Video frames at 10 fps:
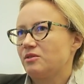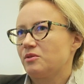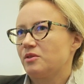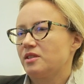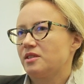you
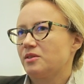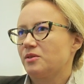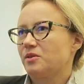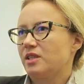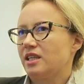know, it's
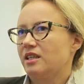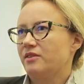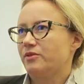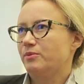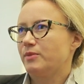not
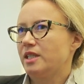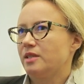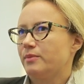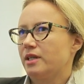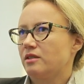really for
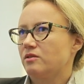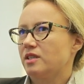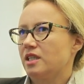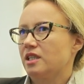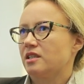me
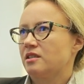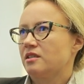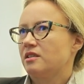about the...